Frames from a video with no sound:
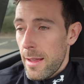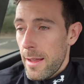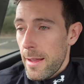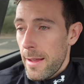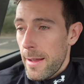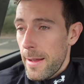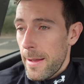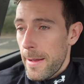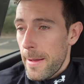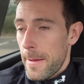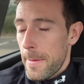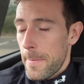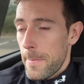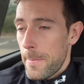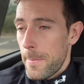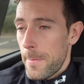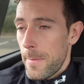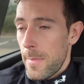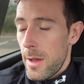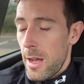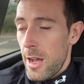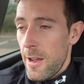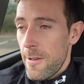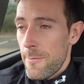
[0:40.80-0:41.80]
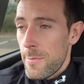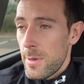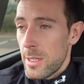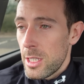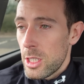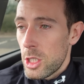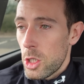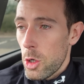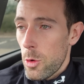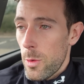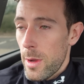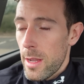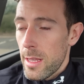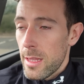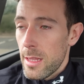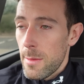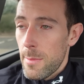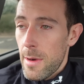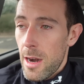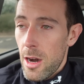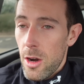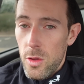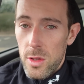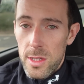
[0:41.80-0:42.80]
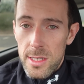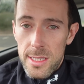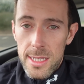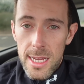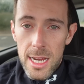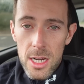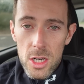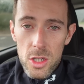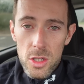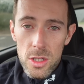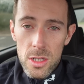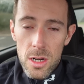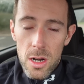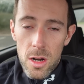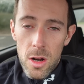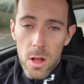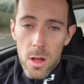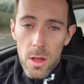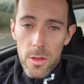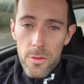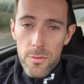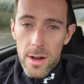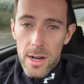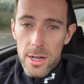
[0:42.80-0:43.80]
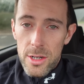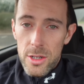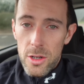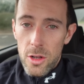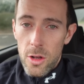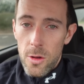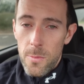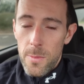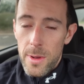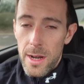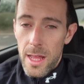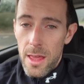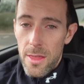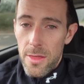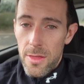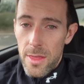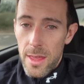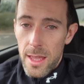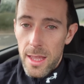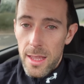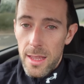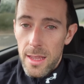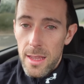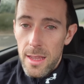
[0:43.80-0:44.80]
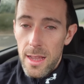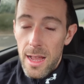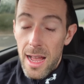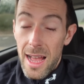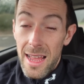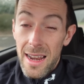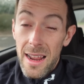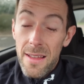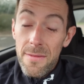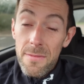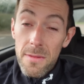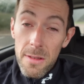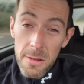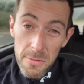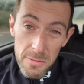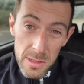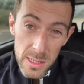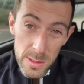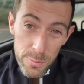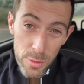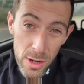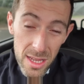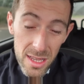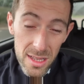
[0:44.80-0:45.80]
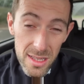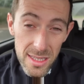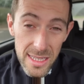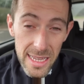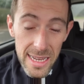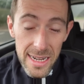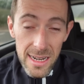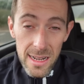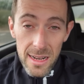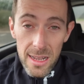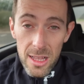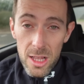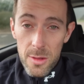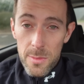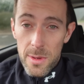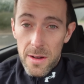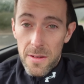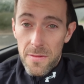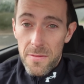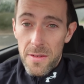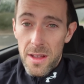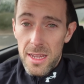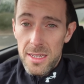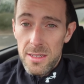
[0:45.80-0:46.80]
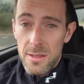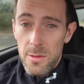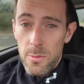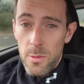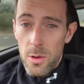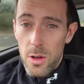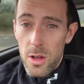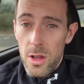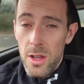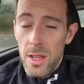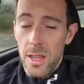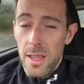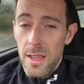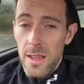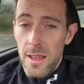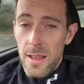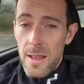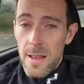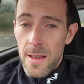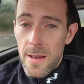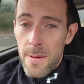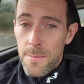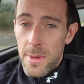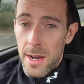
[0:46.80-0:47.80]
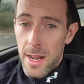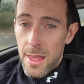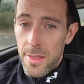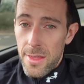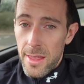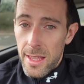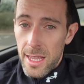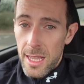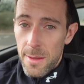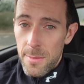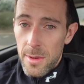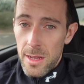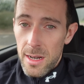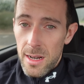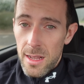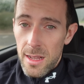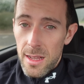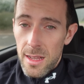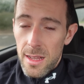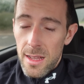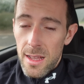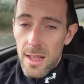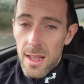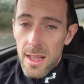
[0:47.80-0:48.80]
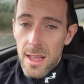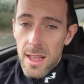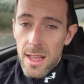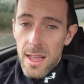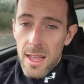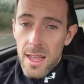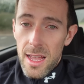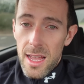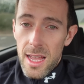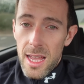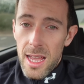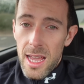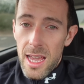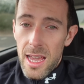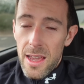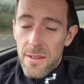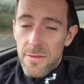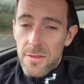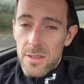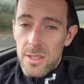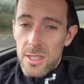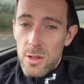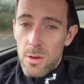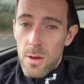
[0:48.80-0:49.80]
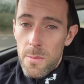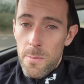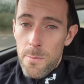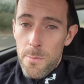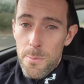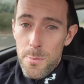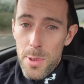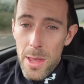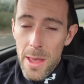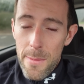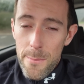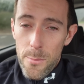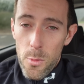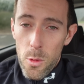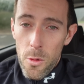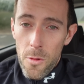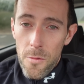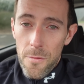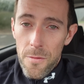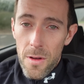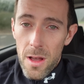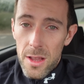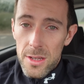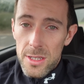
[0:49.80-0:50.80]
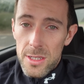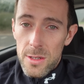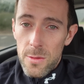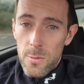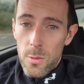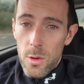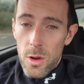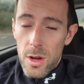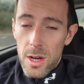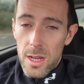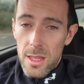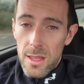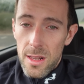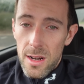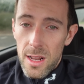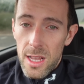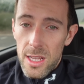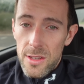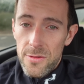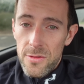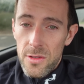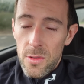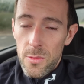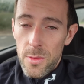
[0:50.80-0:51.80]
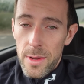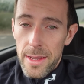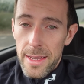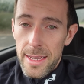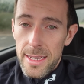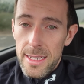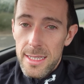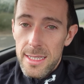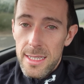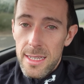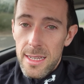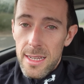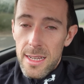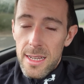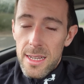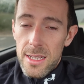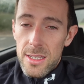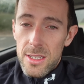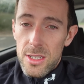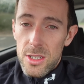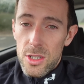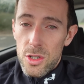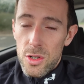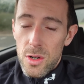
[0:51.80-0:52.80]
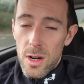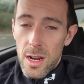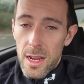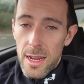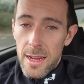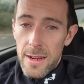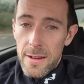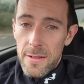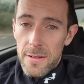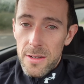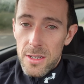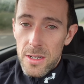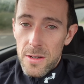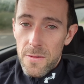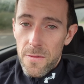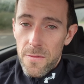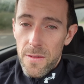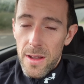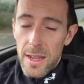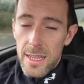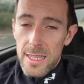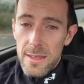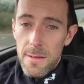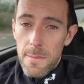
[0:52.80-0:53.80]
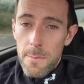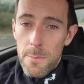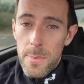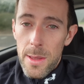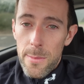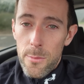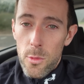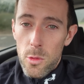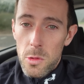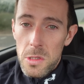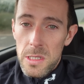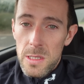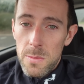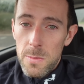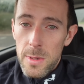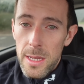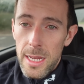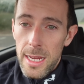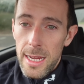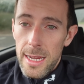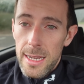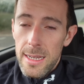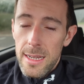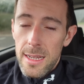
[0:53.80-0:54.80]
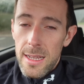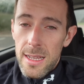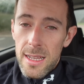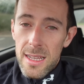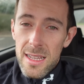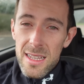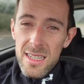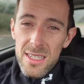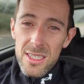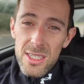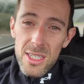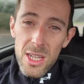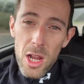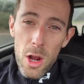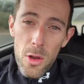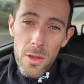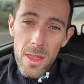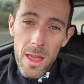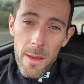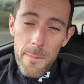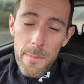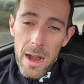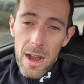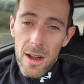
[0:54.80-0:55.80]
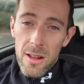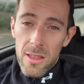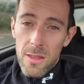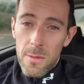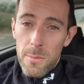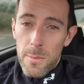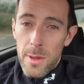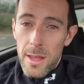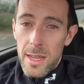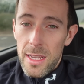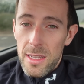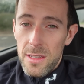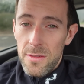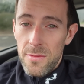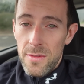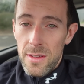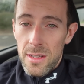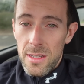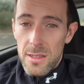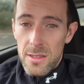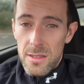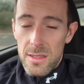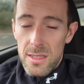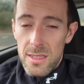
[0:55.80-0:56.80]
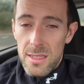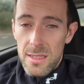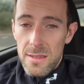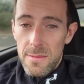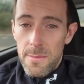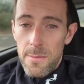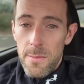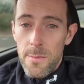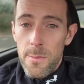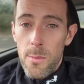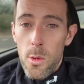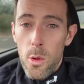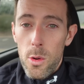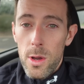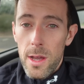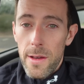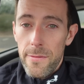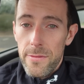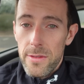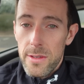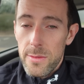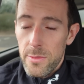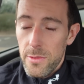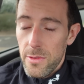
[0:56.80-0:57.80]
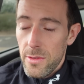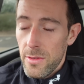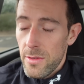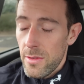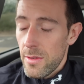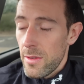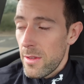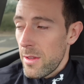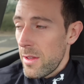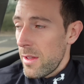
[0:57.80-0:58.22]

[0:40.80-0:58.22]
I've been doing the marathon sessions on a lot of threshold, but I think, and I've sprinkled in a little bit of faster work, but I think I'm going to have to do a bit more faster work in the last few weeks to try and just find a bit more speed so that marathon pace feels more comfortable.